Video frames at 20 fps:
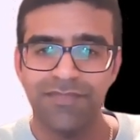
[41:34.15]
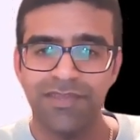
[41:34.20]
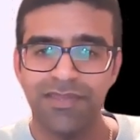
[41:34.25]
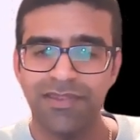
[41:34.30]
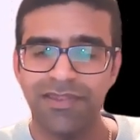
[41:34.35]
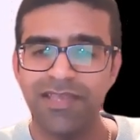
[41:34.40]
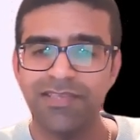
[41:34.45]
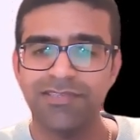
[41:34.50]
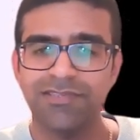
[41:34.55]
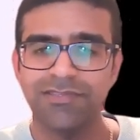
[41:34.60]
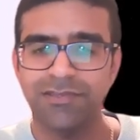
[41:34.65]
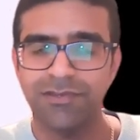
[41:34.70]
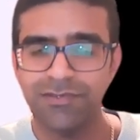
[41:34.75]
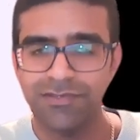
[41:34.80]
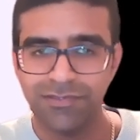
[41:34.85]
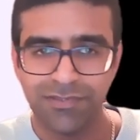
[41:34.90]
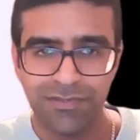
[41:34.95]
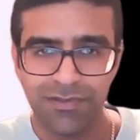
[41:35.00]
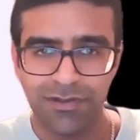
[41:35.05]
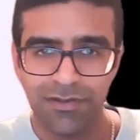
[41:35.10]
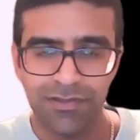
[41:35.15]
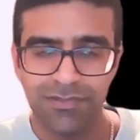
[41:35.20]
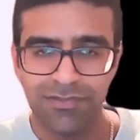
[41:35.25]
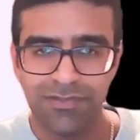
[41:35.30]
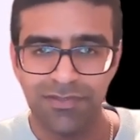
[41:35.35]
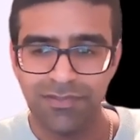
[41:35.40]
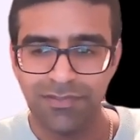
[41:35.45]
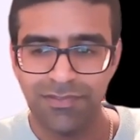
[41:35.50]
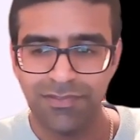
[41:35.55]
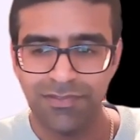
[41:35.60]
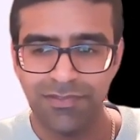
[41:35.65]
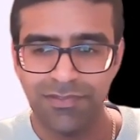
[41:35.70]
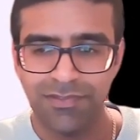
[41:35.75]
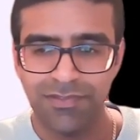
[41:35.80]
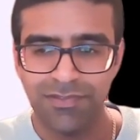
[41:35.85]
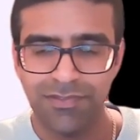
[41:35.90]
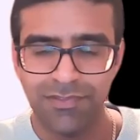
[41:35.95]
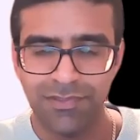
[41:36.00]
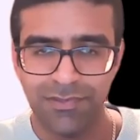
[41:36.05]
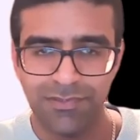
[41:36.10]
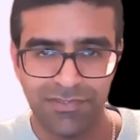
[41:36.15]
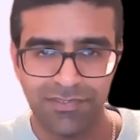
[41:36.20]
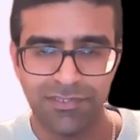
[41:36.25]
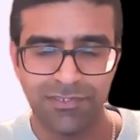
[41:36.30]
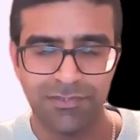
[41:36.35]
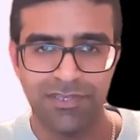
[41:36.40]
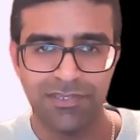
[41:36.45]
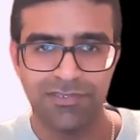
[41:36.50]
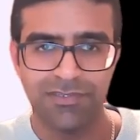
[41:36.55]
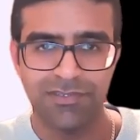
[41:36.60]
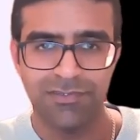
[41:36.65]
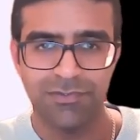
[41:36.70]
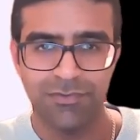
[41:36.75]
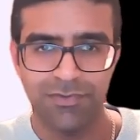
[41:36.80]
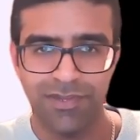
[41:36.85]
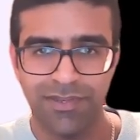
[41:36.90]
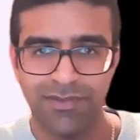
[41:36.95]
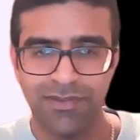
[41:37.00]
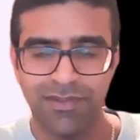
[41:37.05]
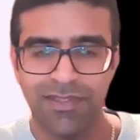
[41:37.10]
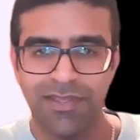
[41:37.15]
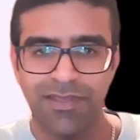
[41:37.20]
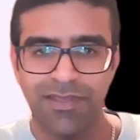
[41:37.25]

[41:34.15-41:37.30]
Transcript: unless those are situations you're in,